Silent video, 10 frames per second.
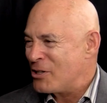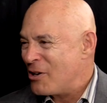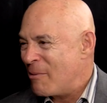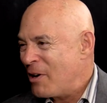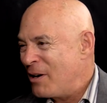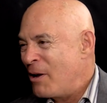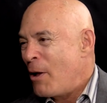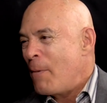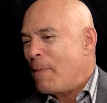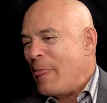so I'm going
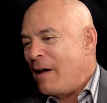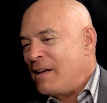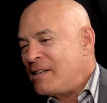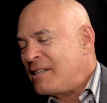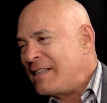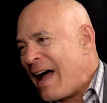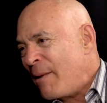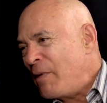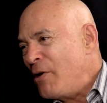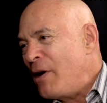to
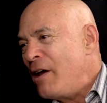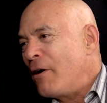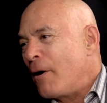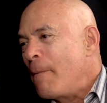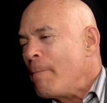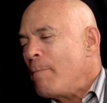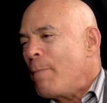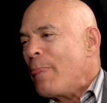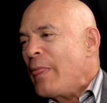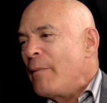stop you here.
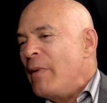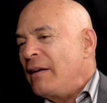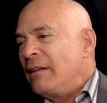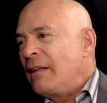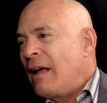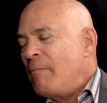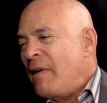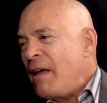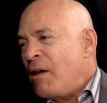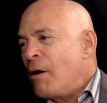But let
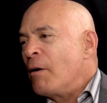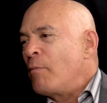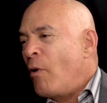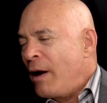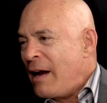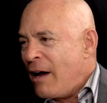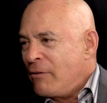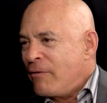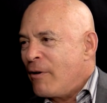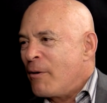me point
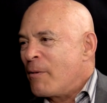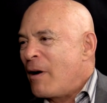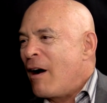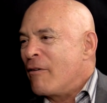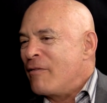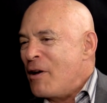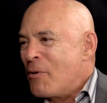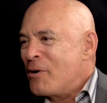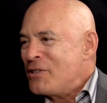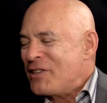out for our
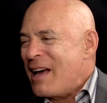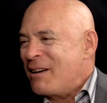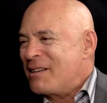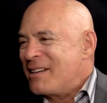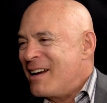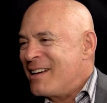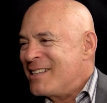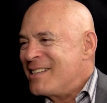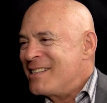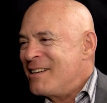viewers that
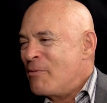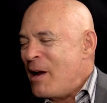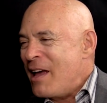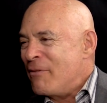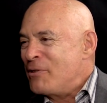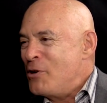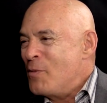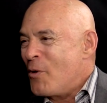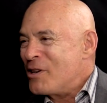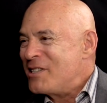we have 2
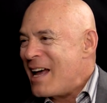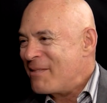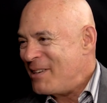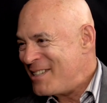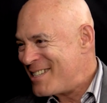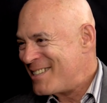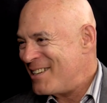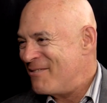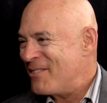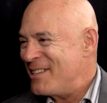more segments
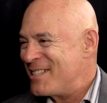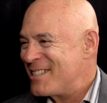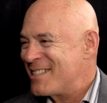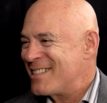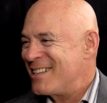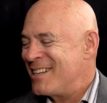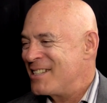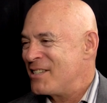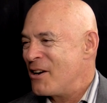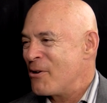of this
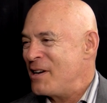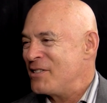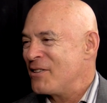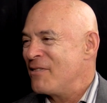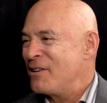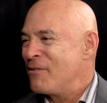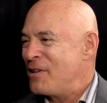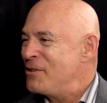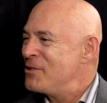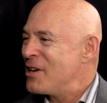series of
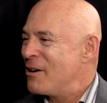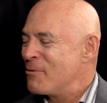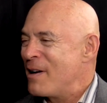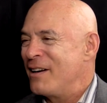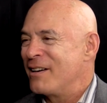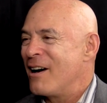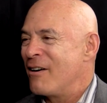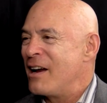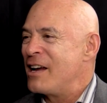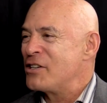interviews on
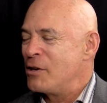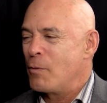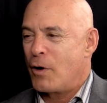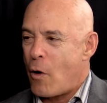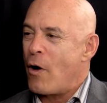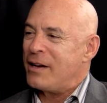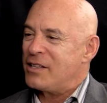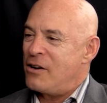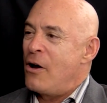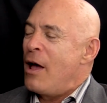reincarnation. We're going
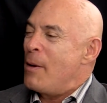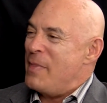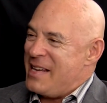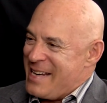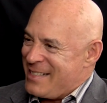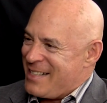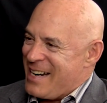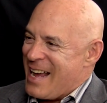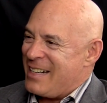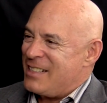to begin to
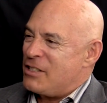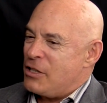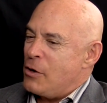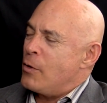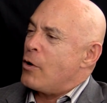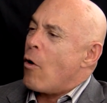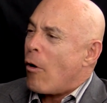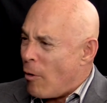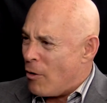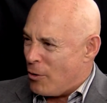get into
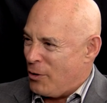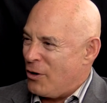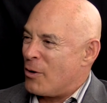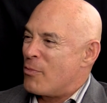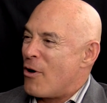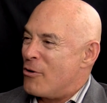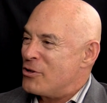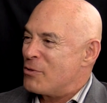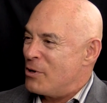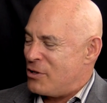your own
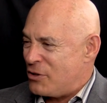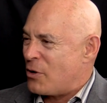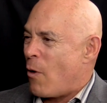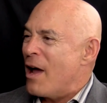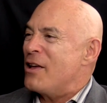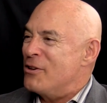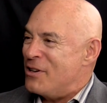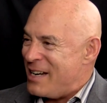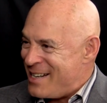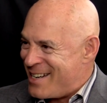approach, which is quite
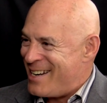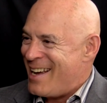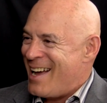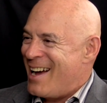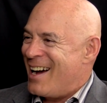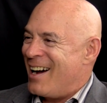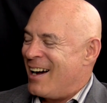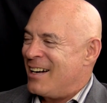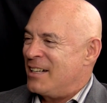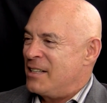unique.
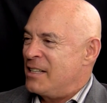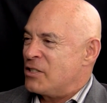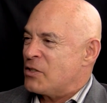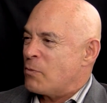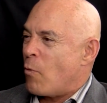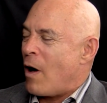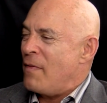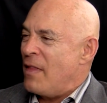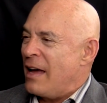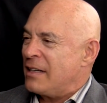It's
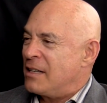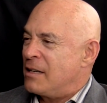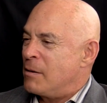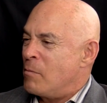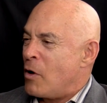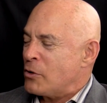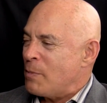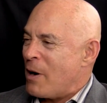one that most